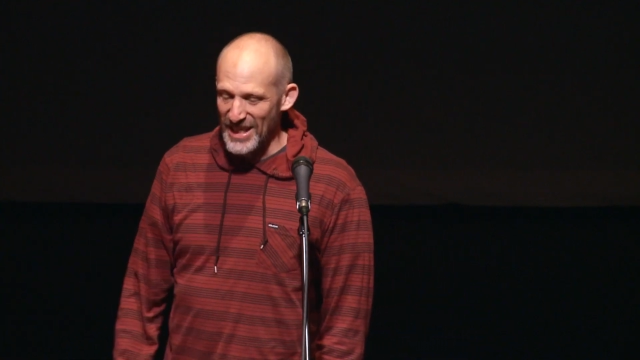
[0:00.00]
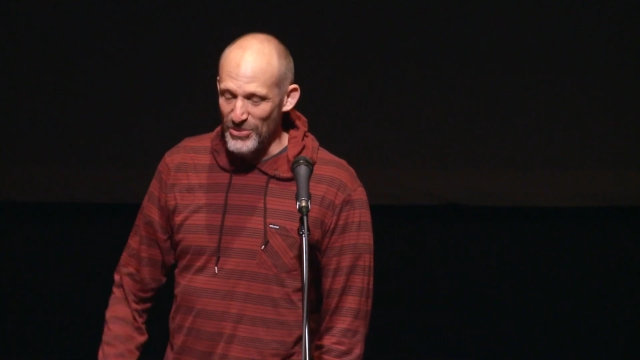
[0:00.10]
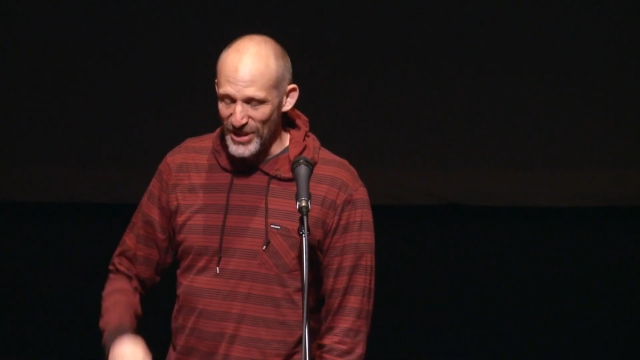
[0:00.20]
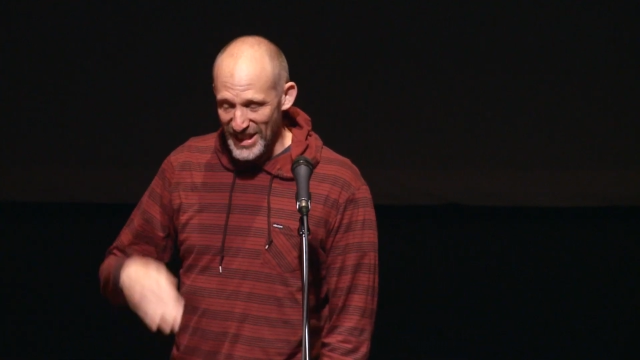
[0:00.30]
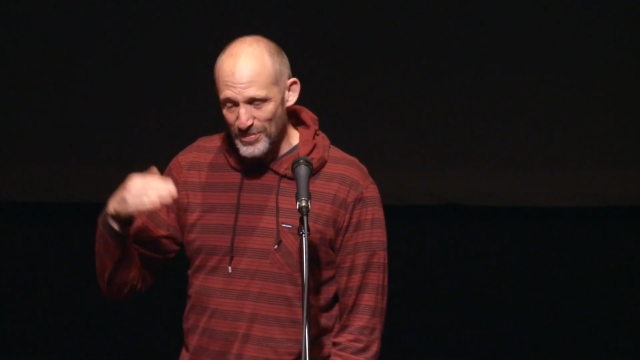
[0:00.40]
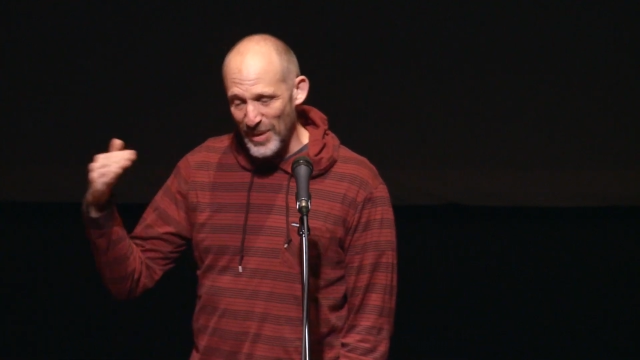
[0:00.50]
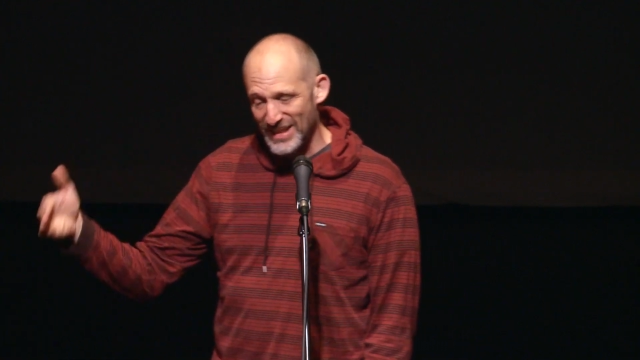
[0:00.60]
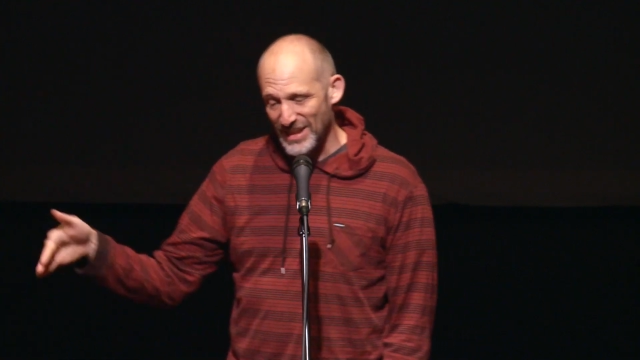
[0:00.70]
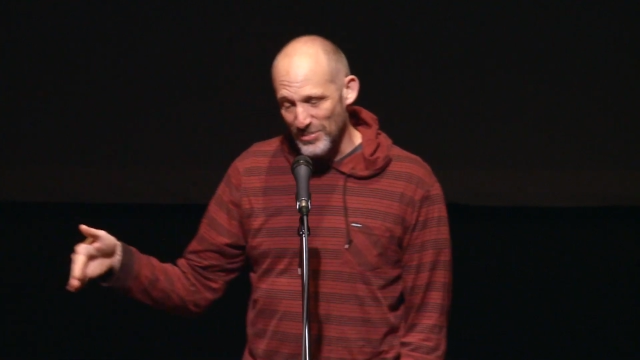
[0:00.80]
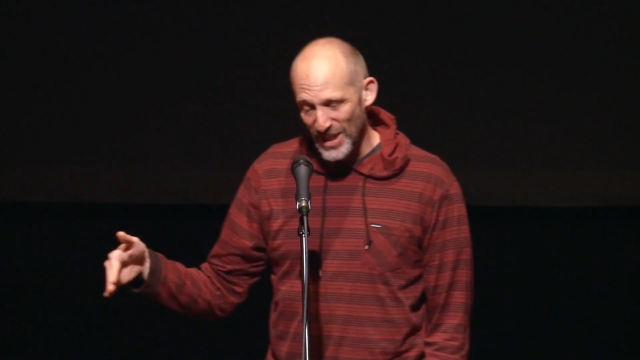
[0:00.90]
and with each
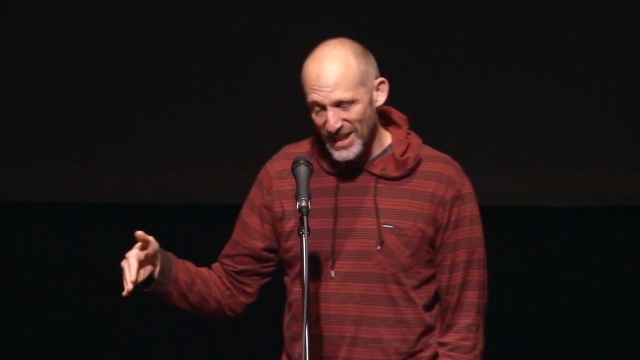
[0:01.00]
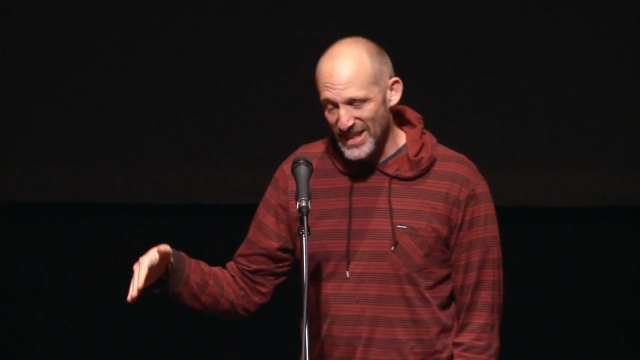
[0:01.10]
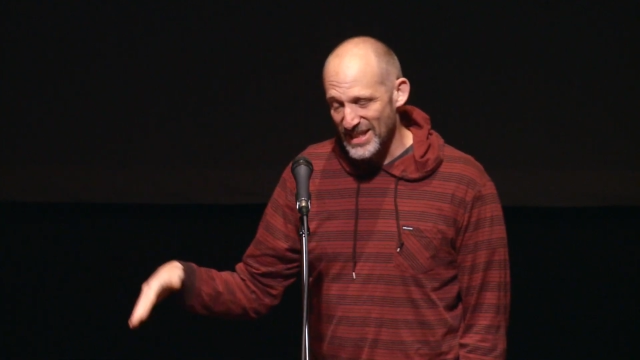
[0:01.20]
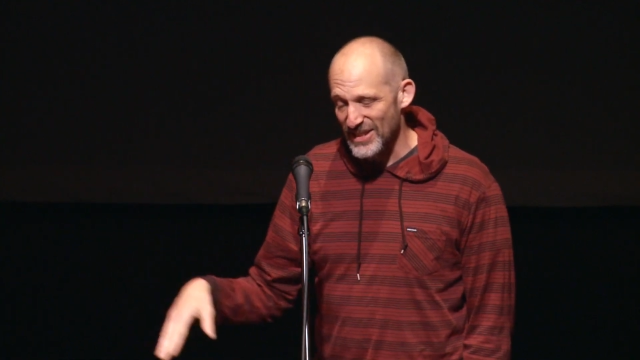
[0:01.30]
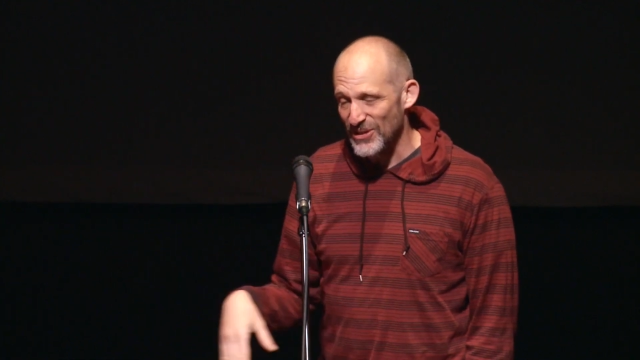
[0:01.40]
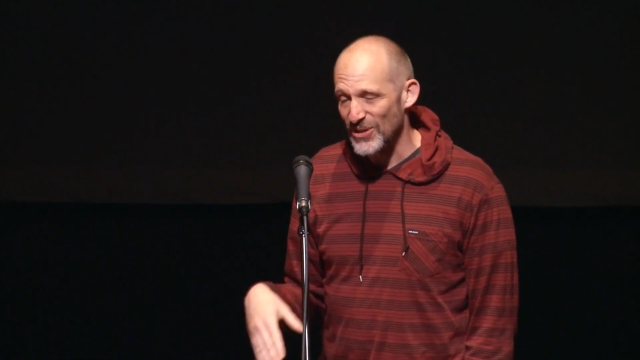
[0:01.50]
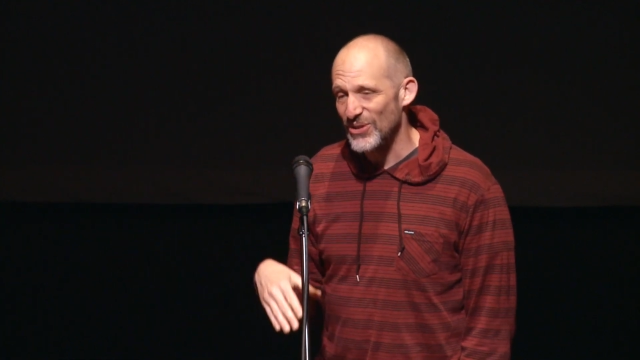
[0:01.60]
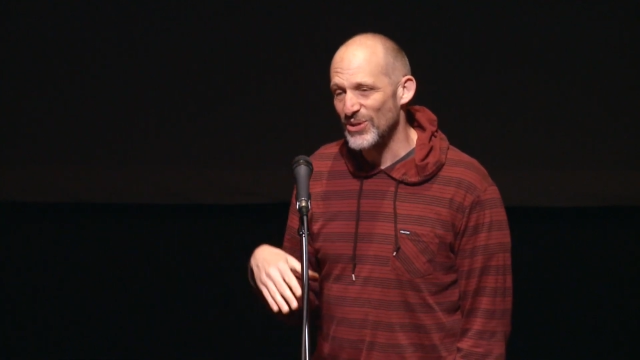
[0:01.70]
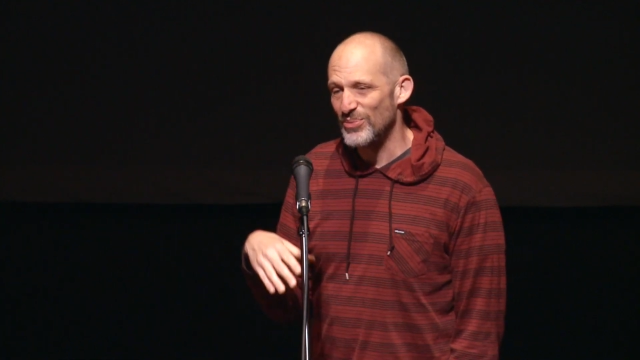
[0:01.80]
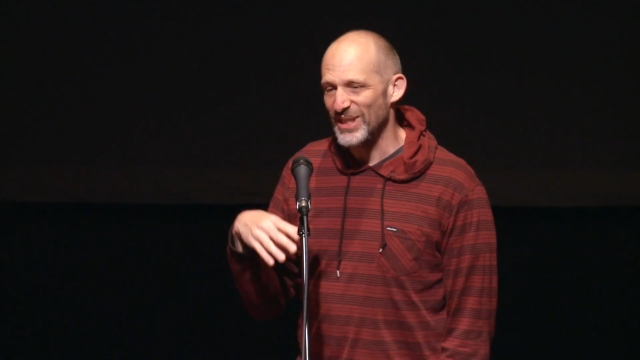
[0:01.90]
passing month,
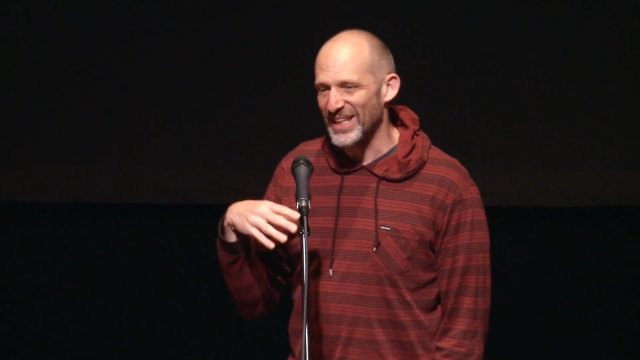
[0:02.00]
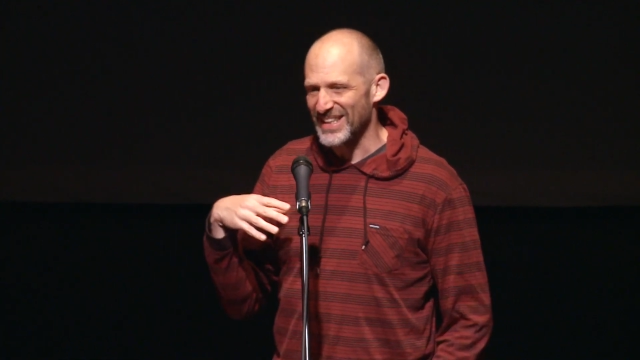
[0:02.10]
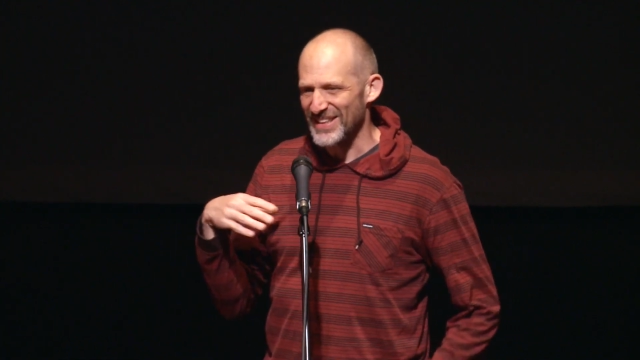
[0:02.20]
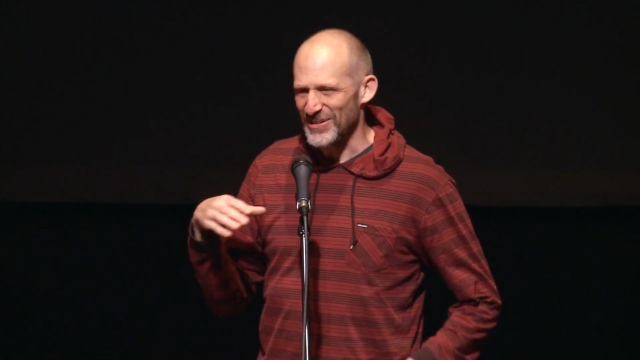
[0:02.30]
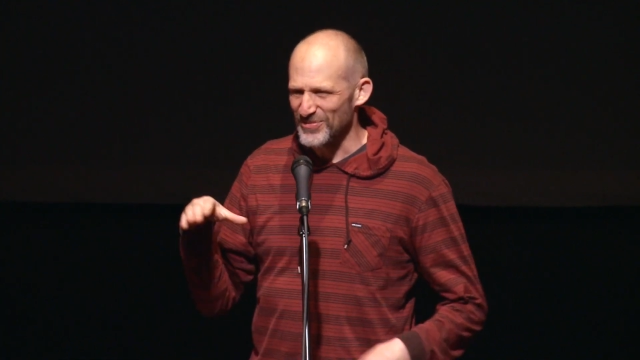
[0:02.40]
you'd be like,